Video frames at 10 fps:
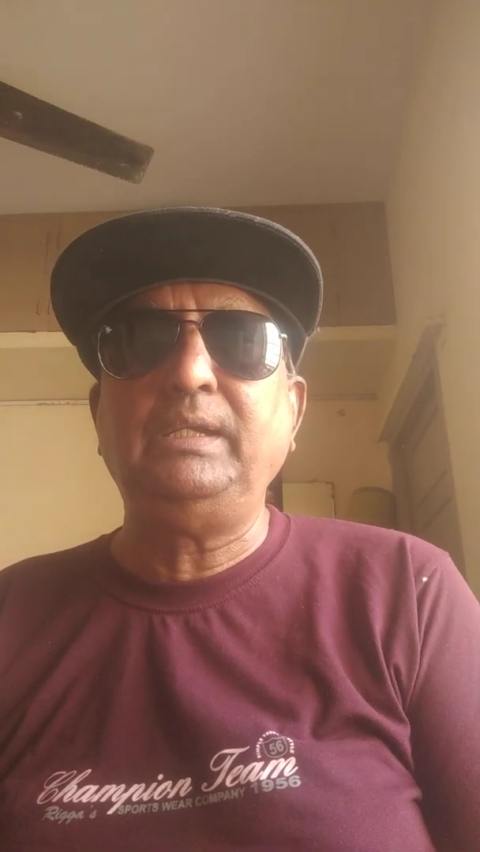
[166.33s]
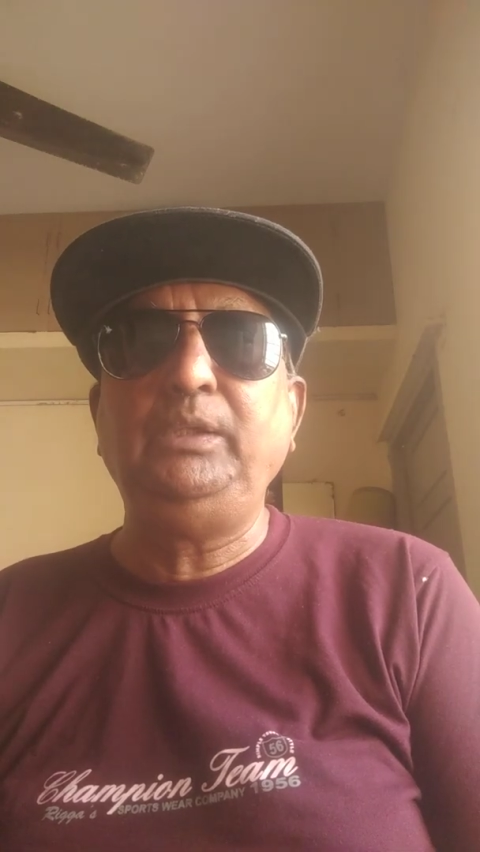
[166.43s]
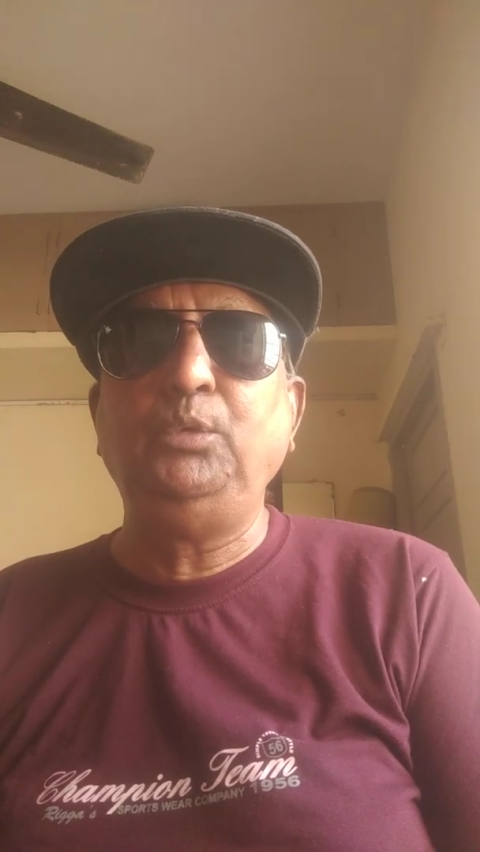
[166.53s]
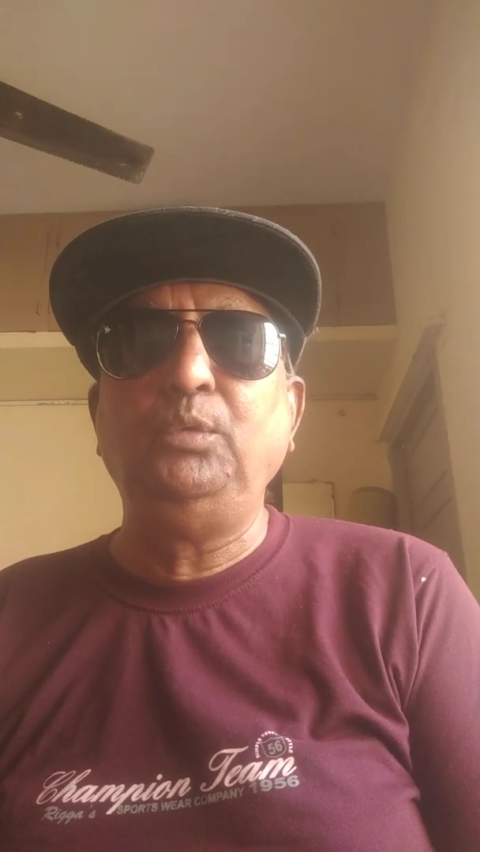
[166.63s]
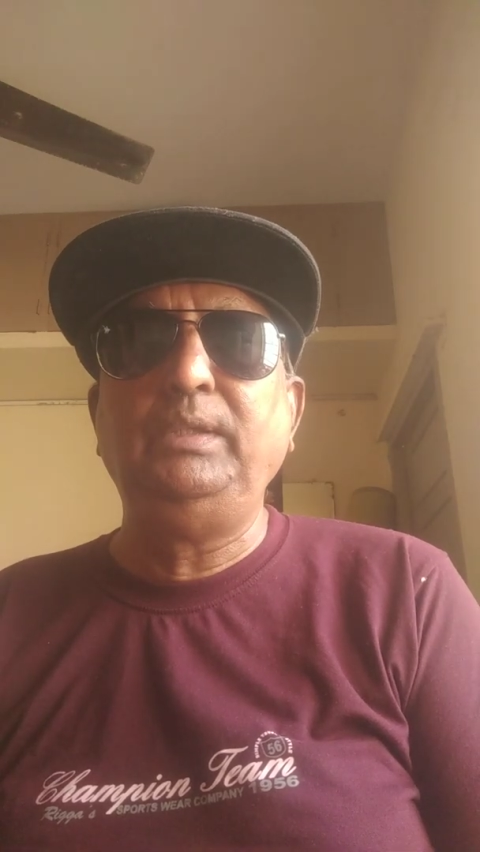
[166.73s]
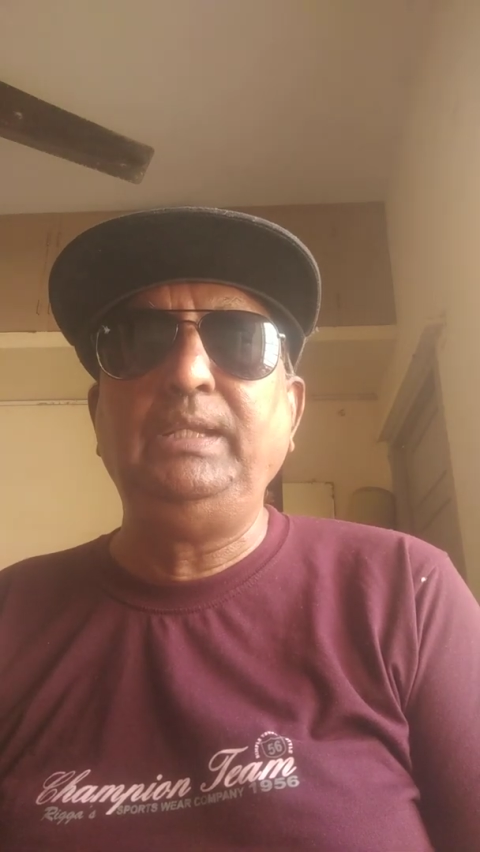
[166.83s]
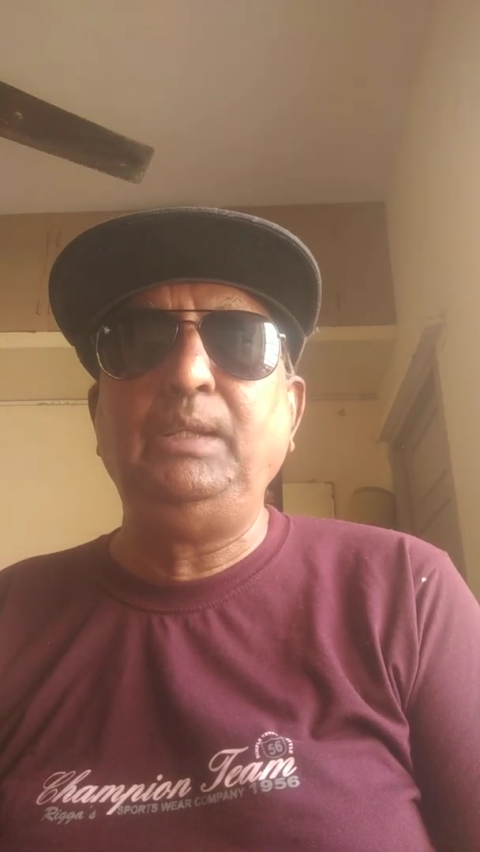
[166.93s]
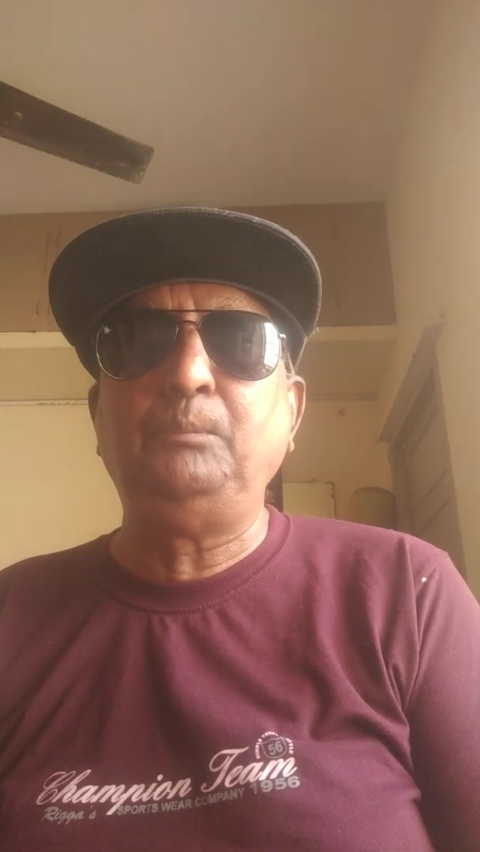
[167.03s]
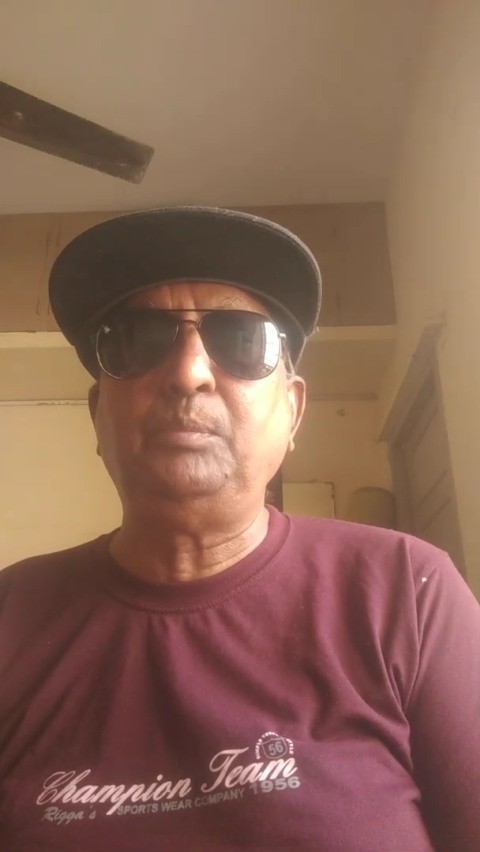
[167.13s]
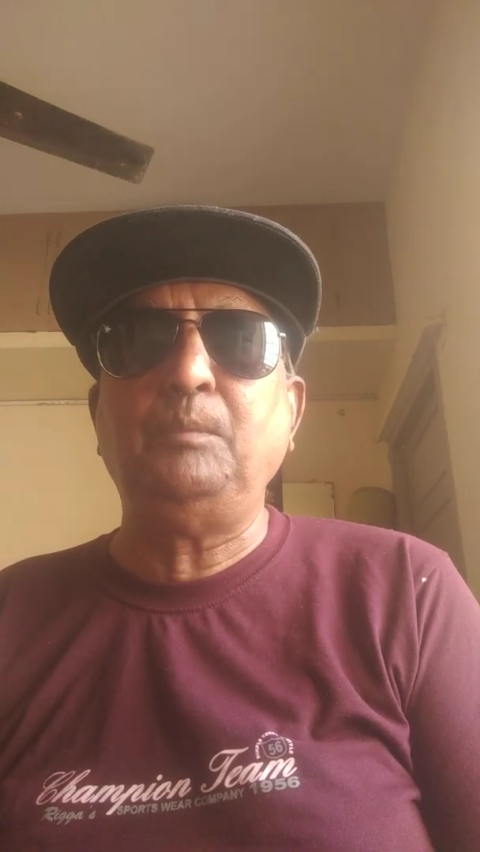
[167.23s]
you
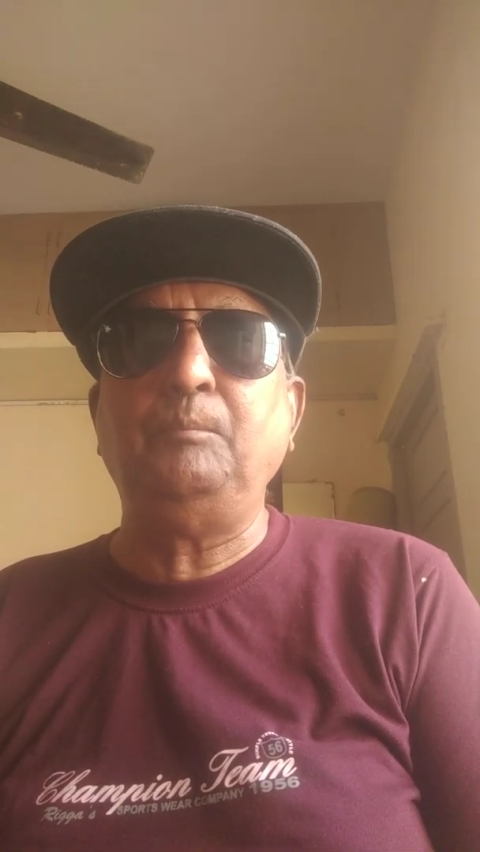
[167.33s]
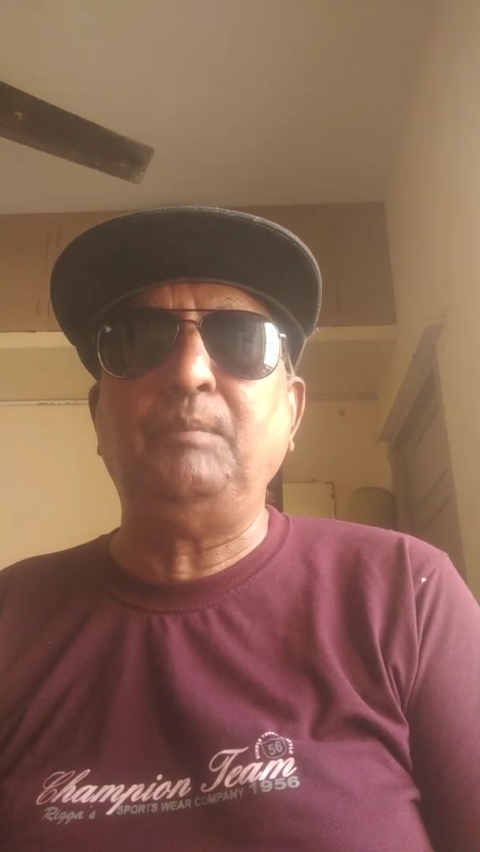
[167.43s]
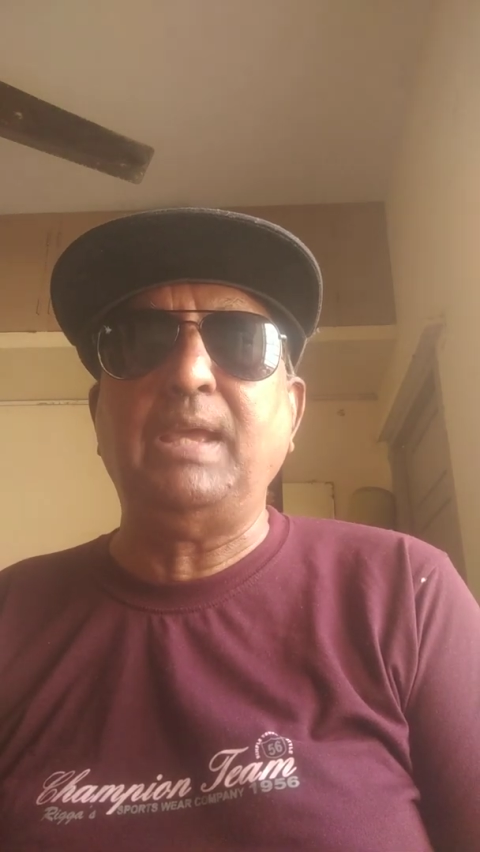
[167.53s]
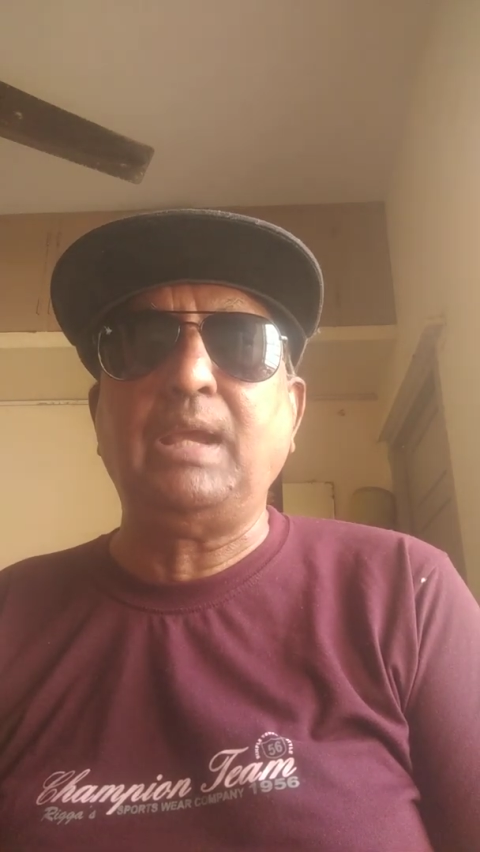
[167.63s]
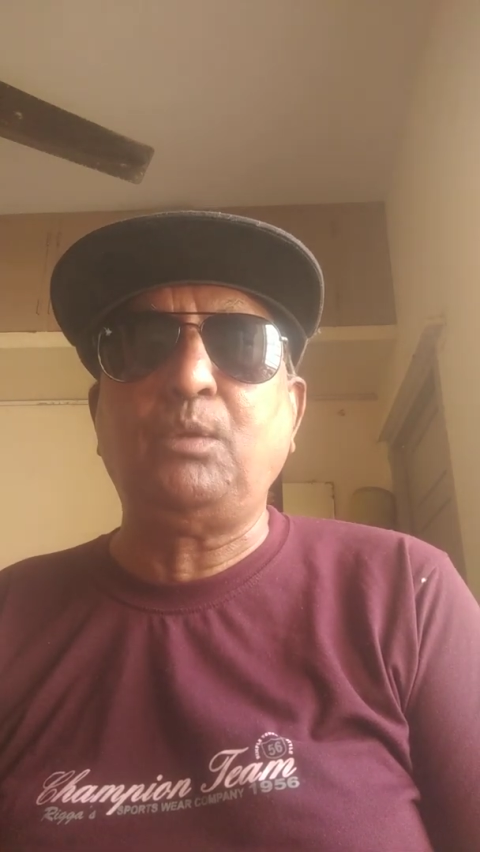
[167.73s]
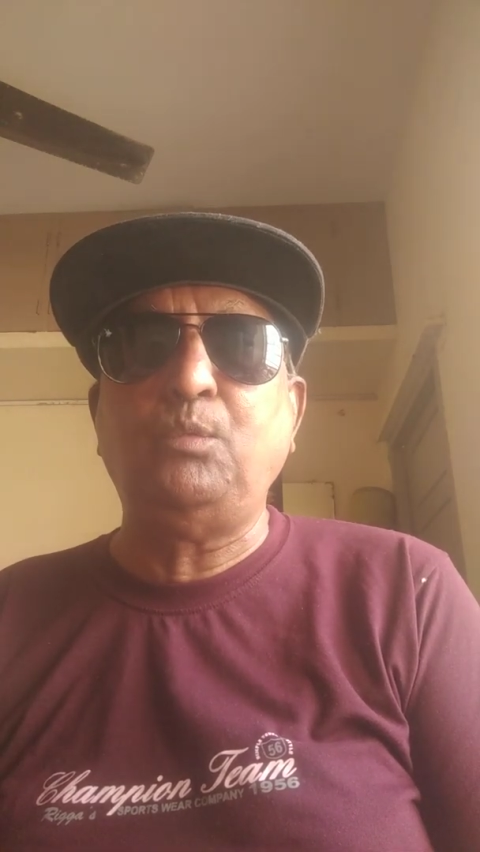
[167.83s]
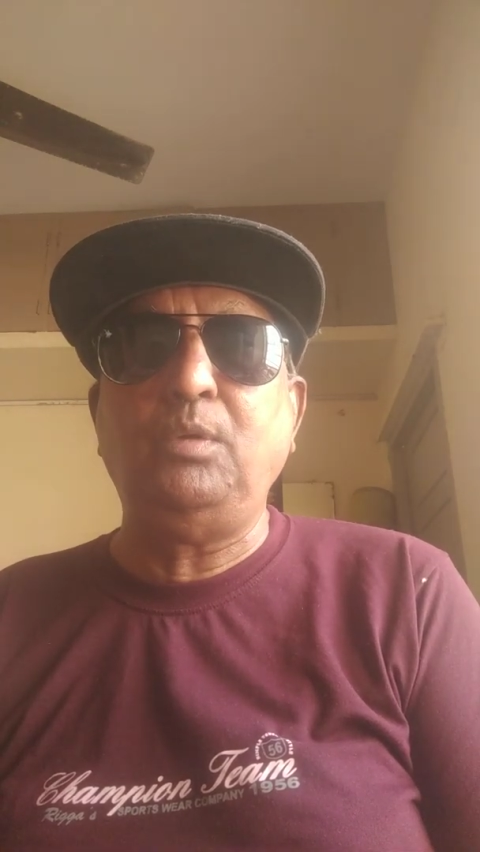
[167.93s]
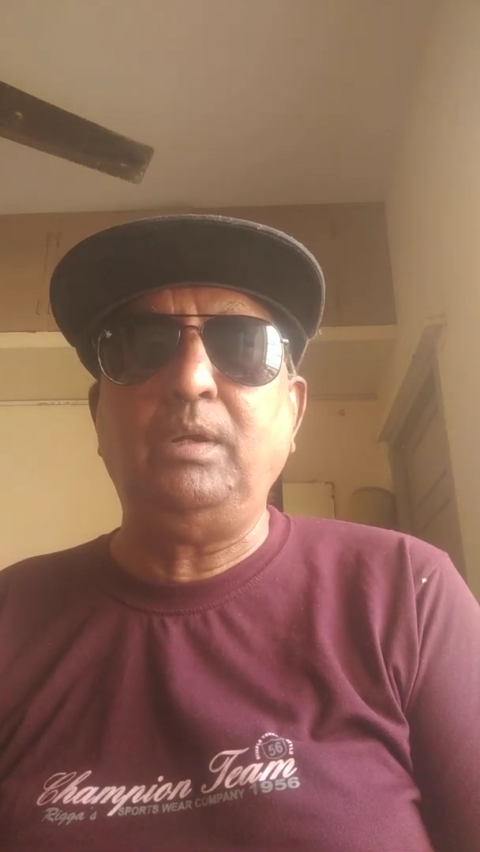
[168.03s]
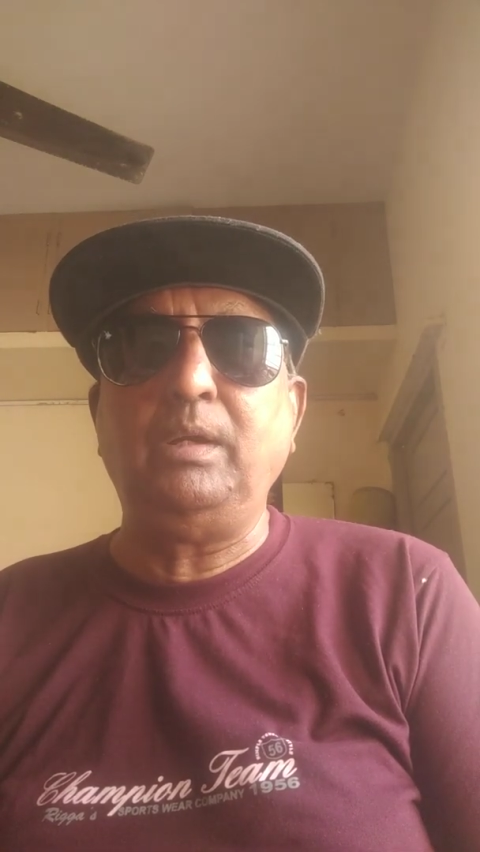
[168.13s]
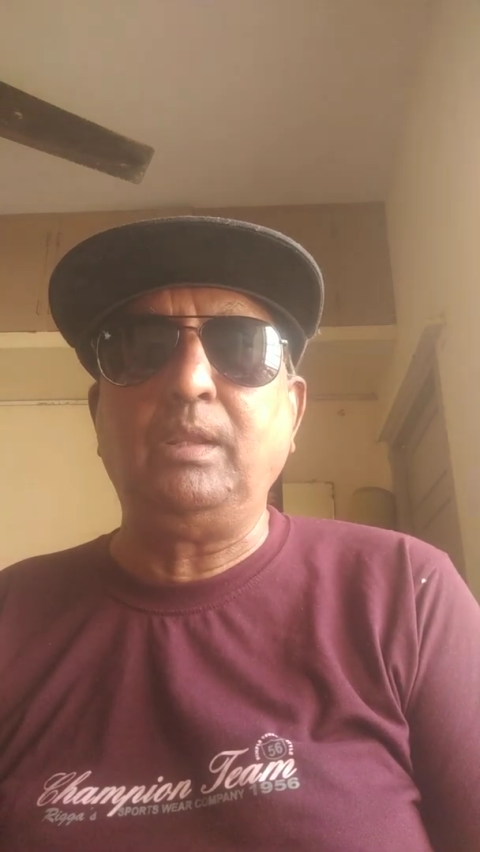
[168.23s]
leap
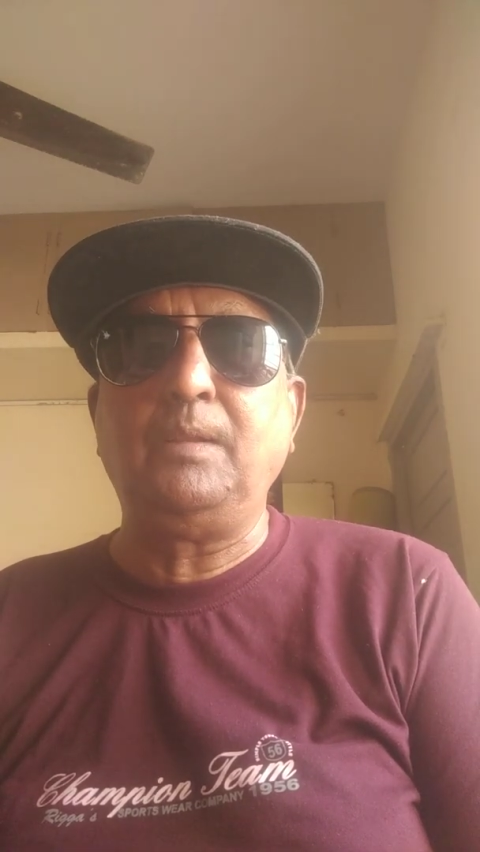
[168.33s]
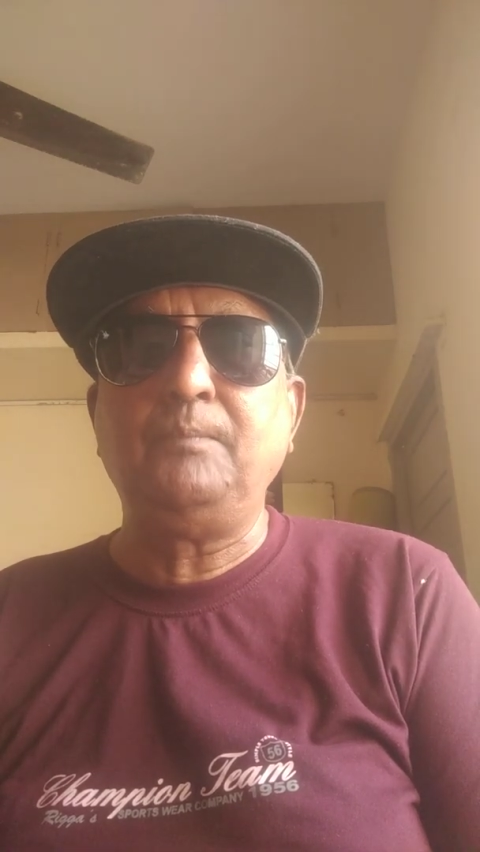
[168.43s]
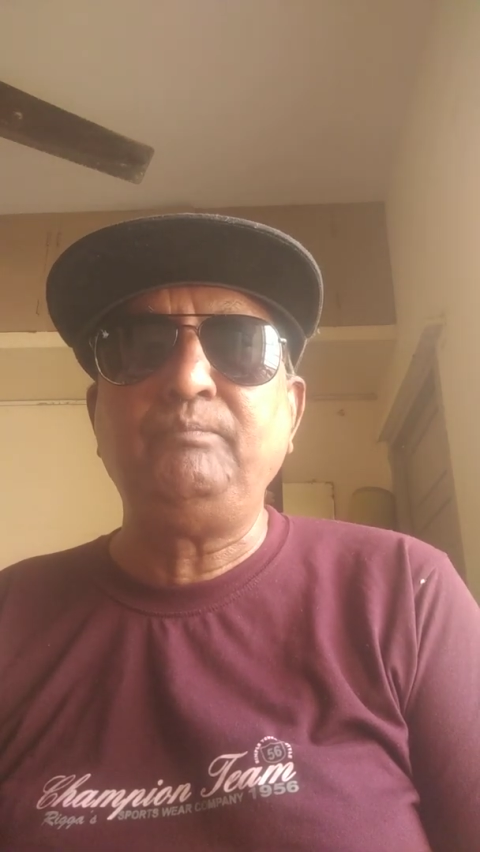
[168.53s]
backward,